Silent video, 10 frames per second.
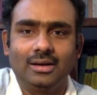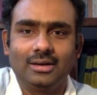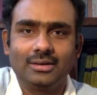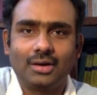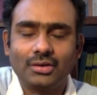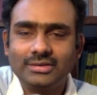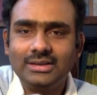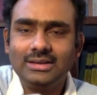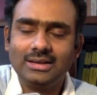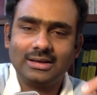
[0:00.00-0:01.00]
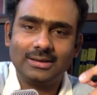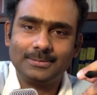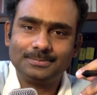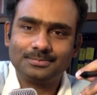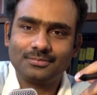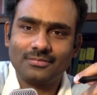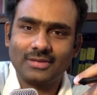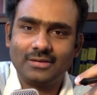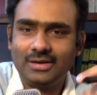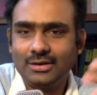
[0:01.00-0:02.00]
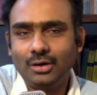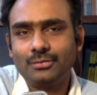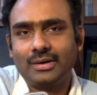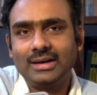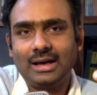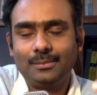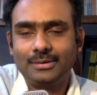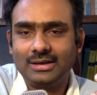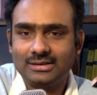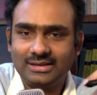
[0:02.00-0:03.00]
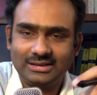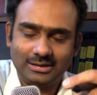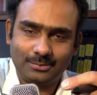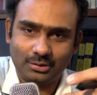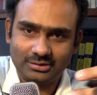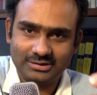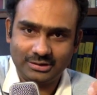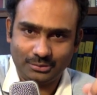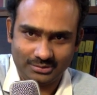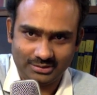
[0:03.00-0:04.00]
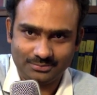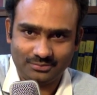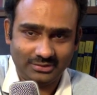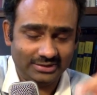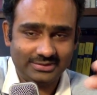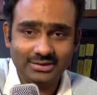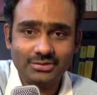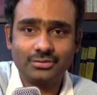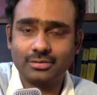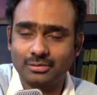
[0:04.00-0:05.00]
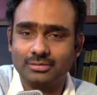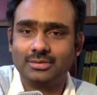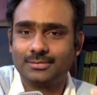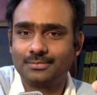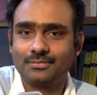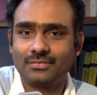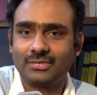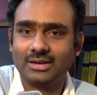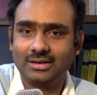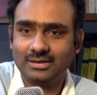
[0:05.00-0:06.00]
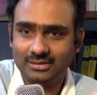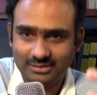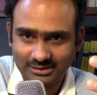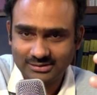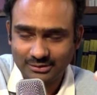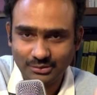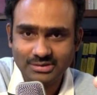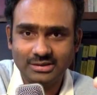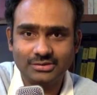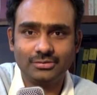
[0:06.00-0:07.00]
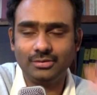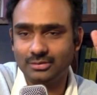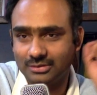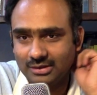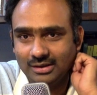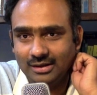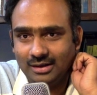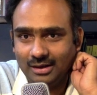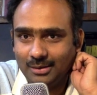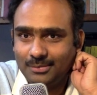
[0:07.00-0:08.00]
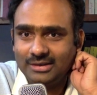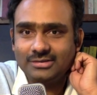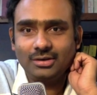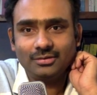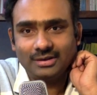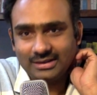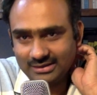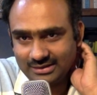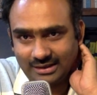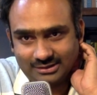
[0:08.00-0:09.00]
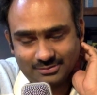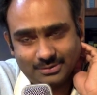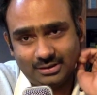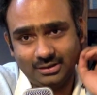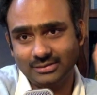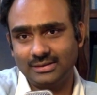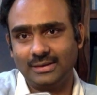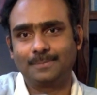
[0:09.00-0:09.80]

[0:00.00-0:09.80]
now you see um, we are not very happy and excited about this equation this is true this equation is true but it's not very nice because